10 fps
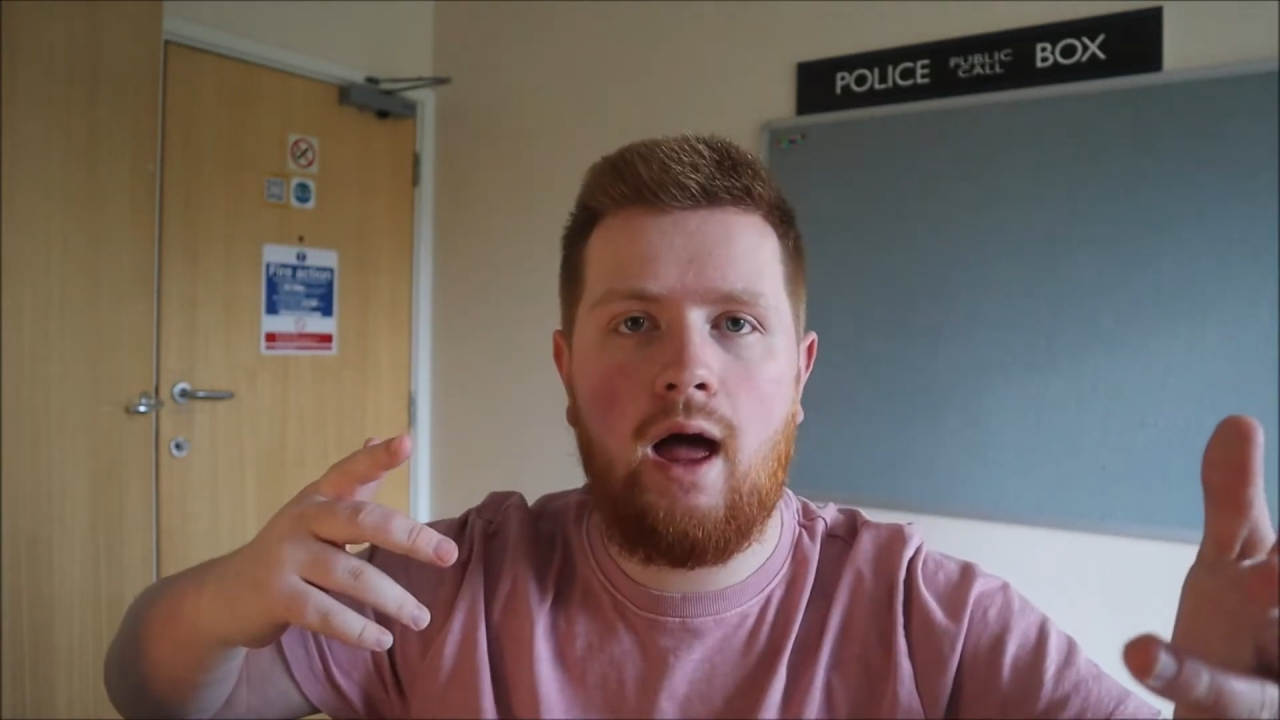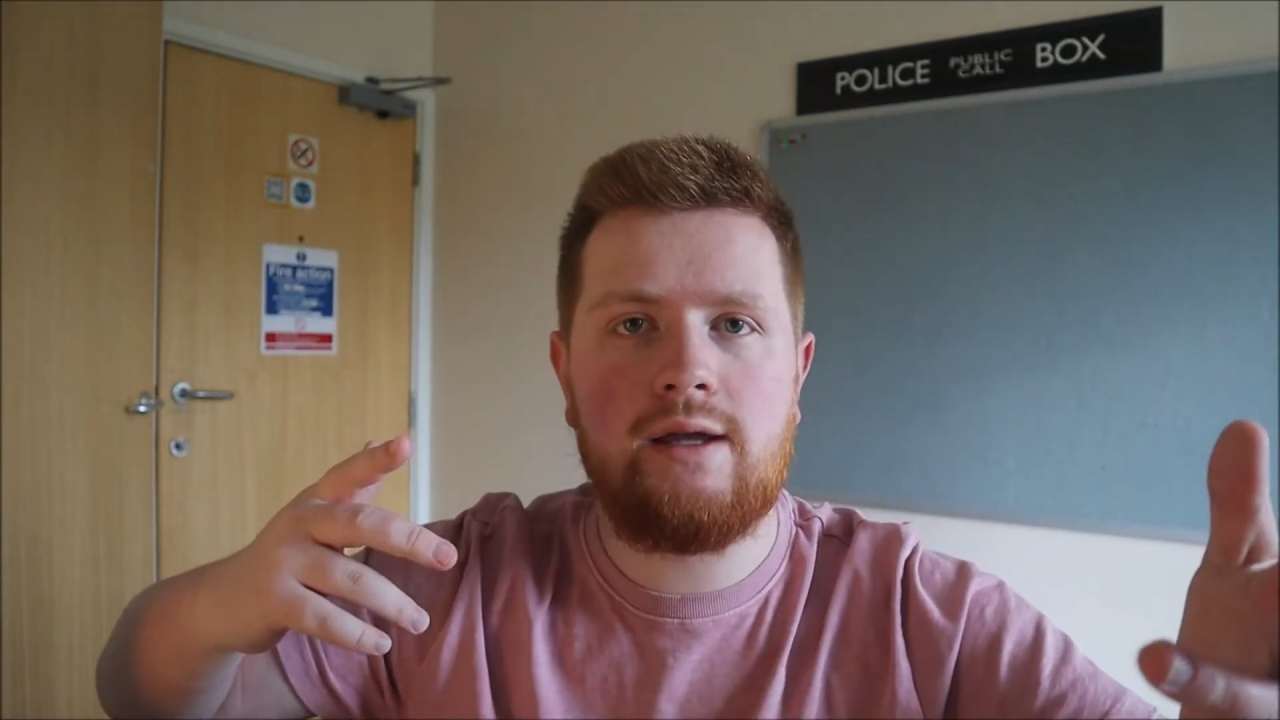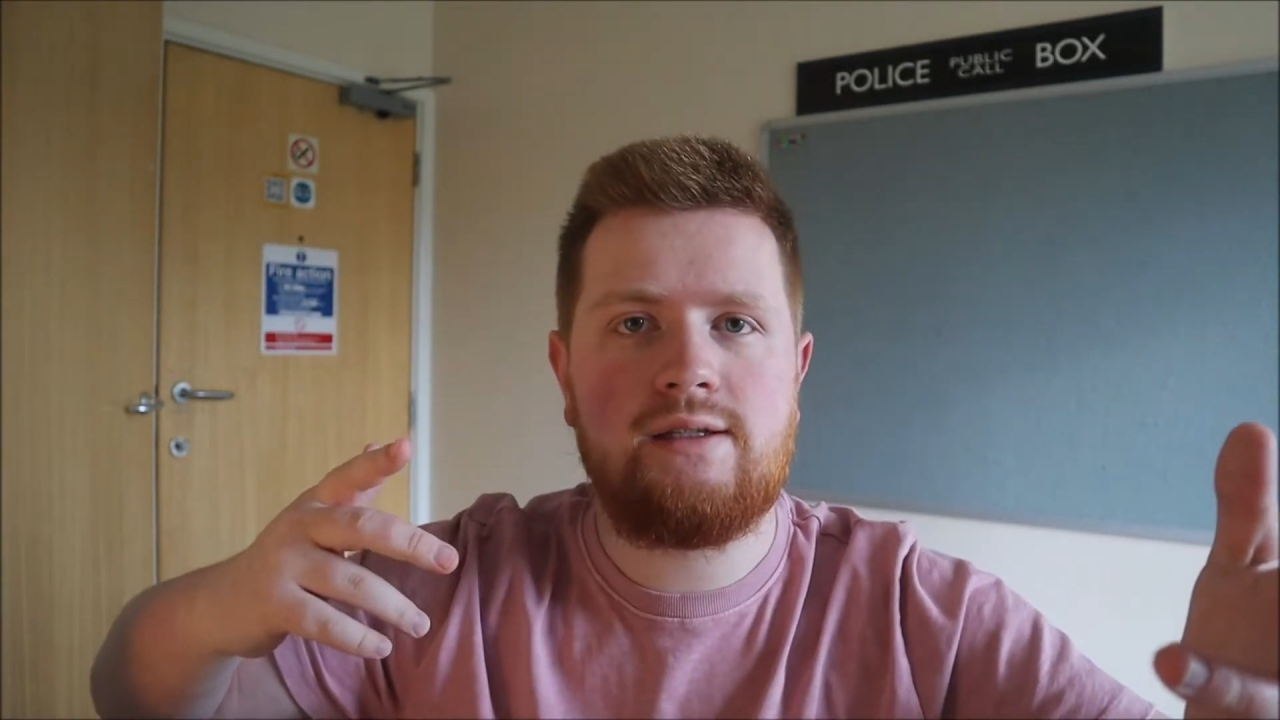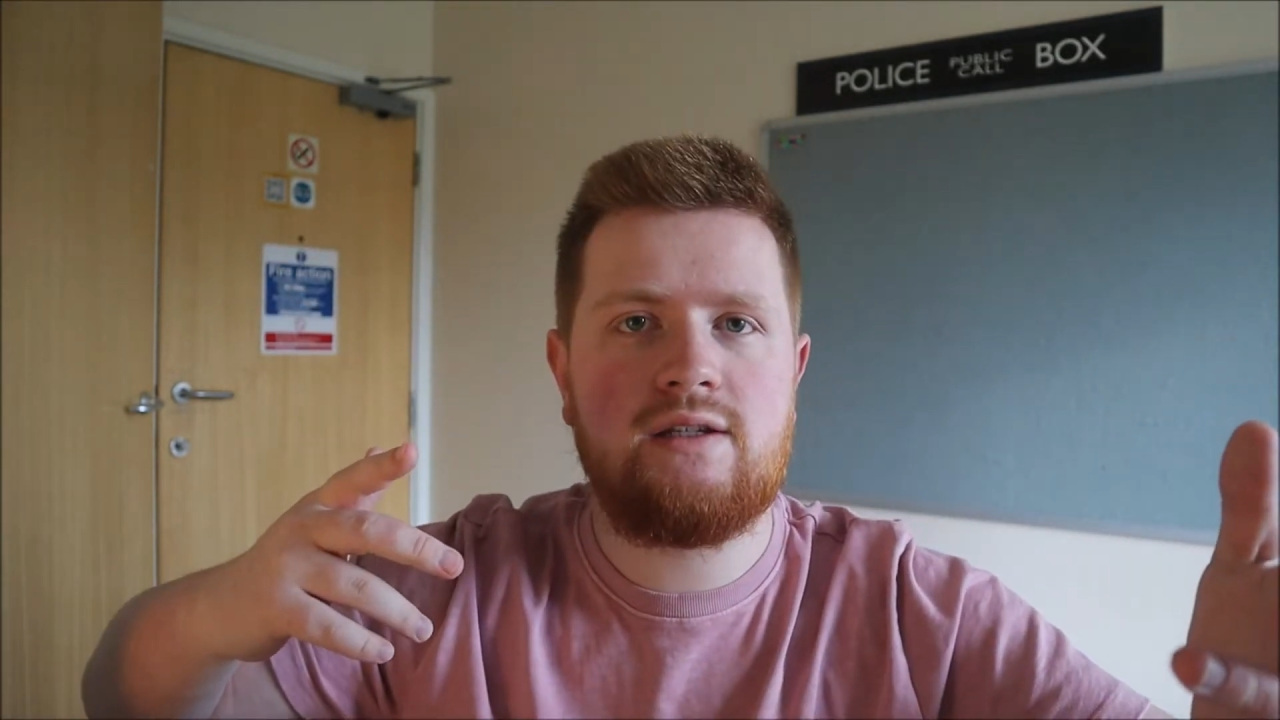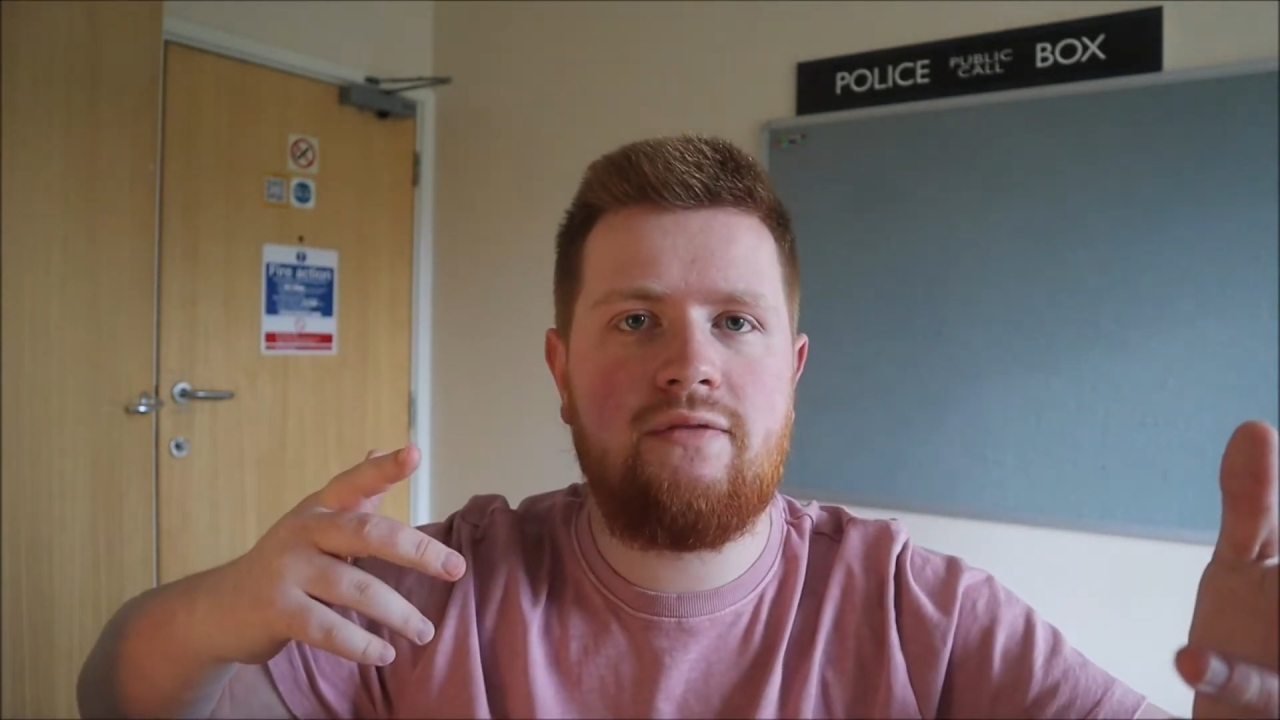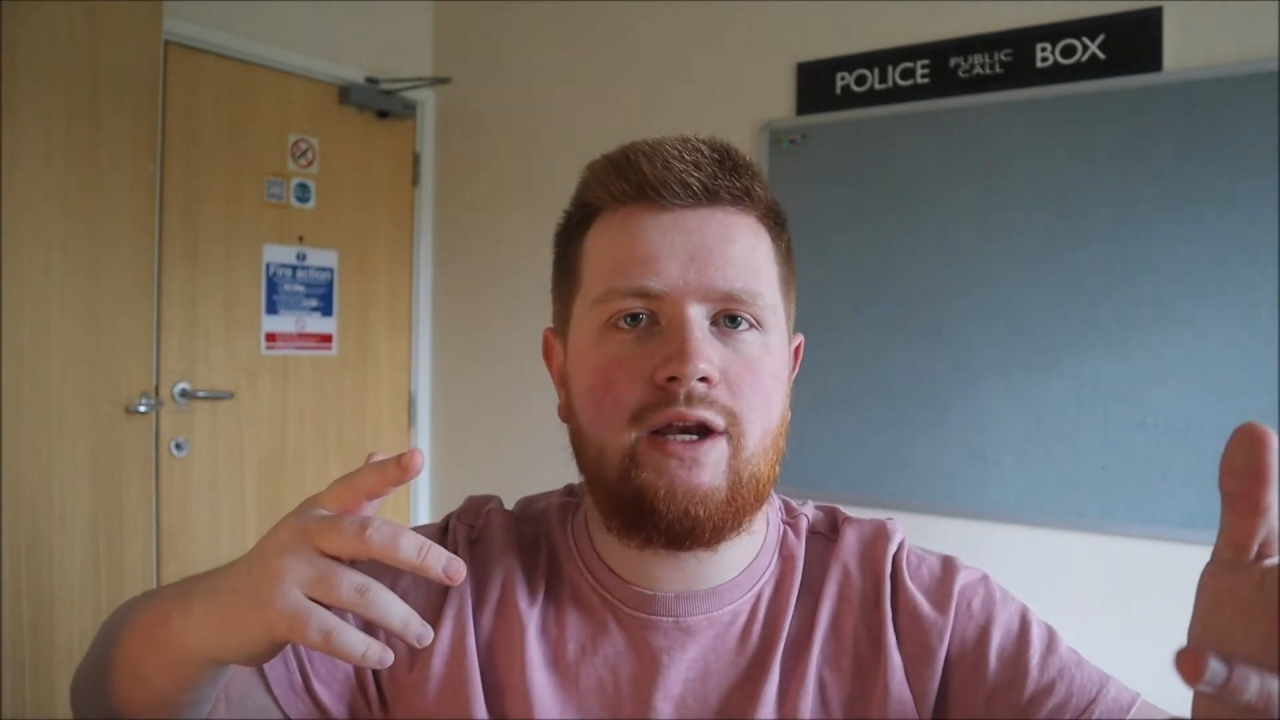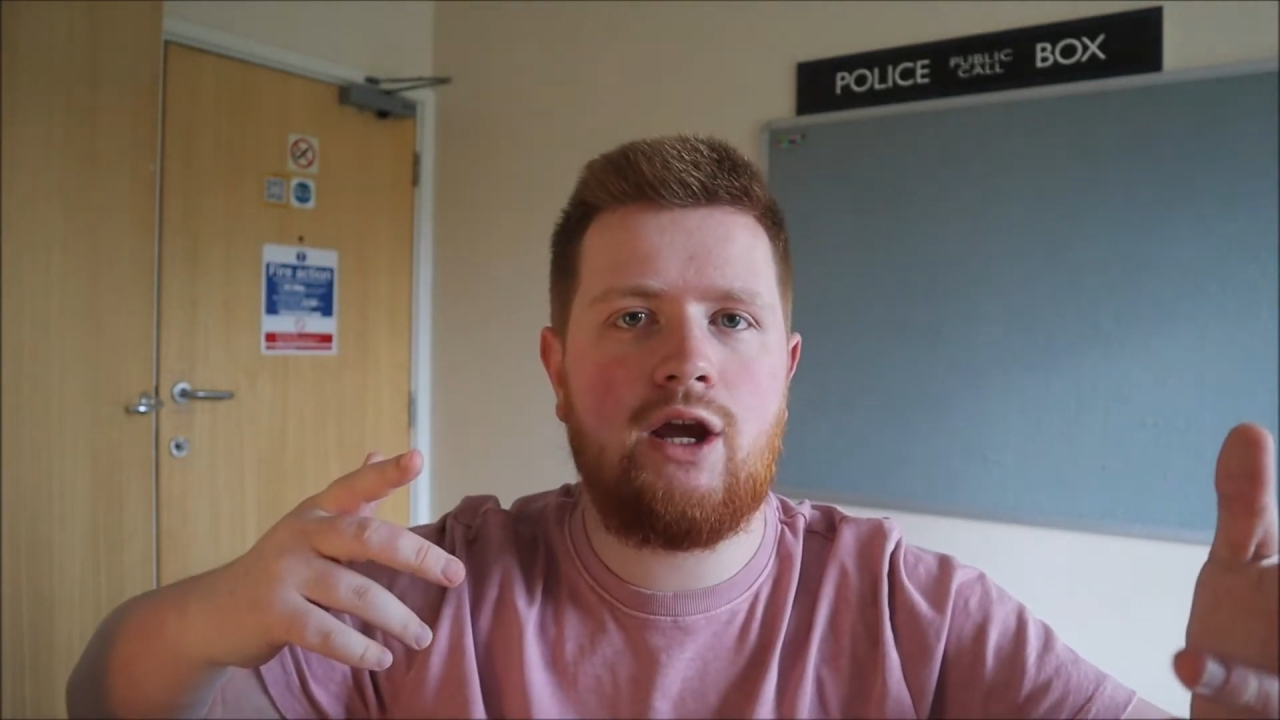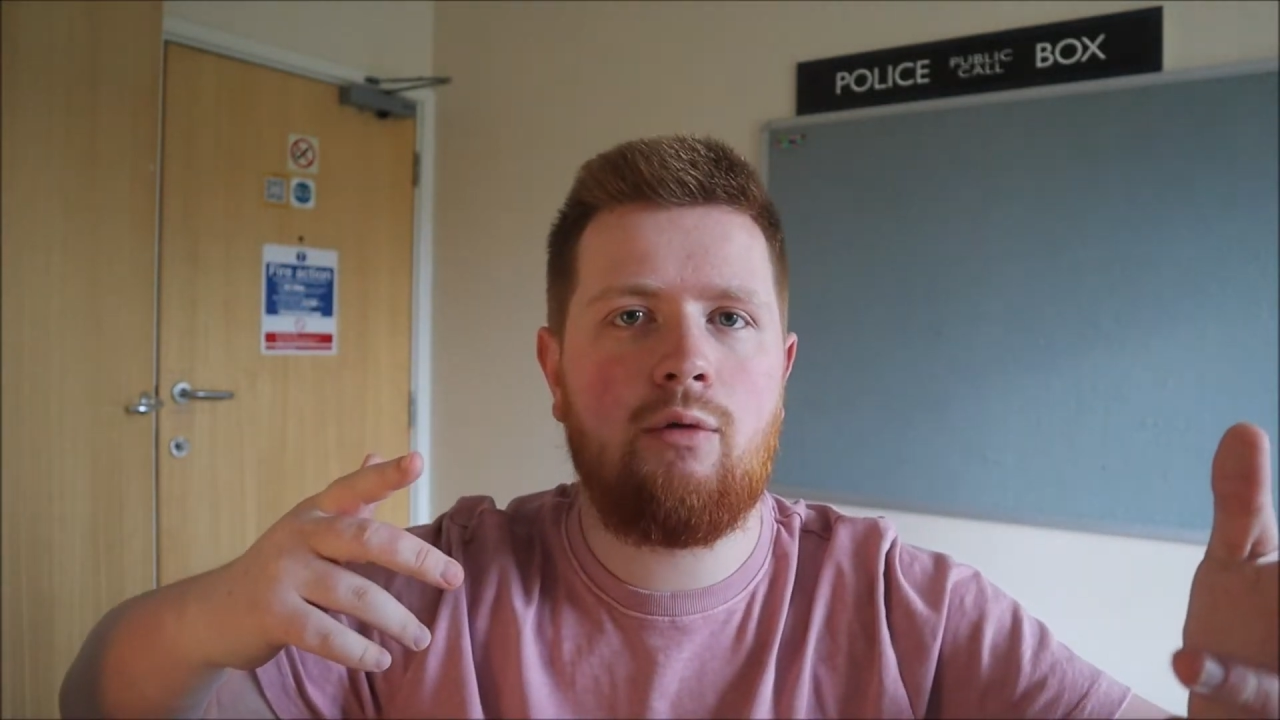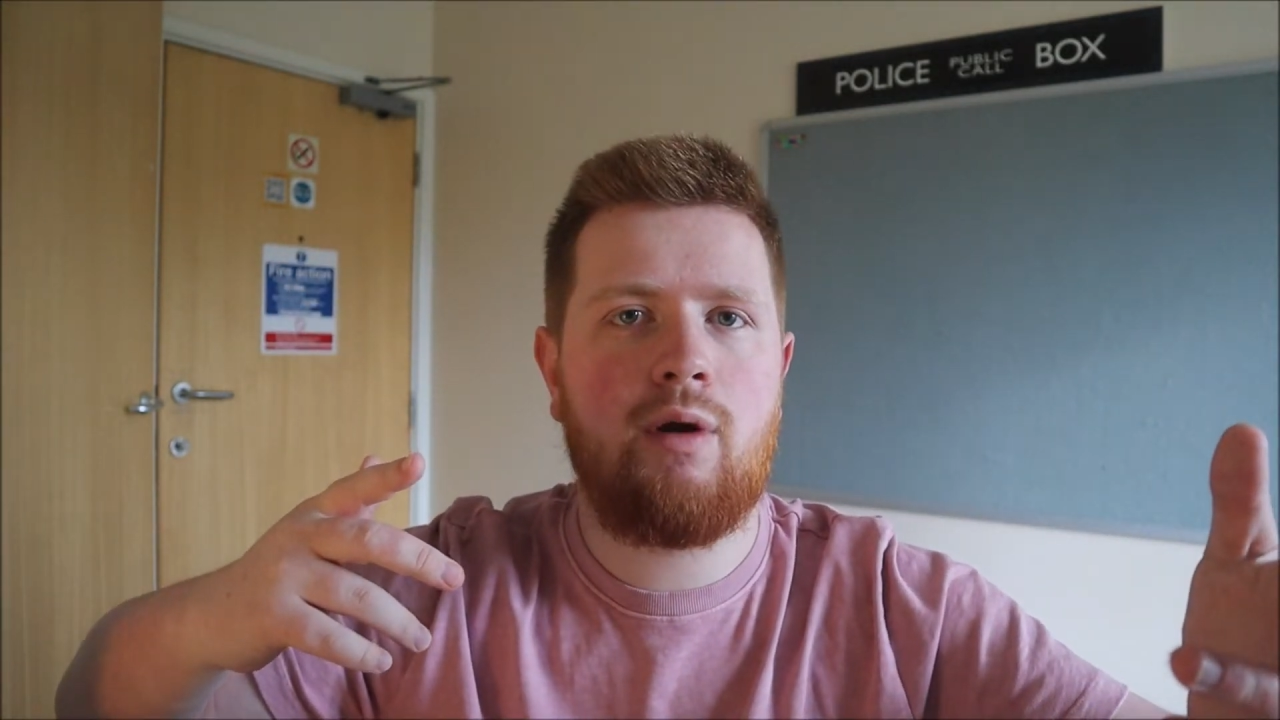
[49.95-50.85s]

as this video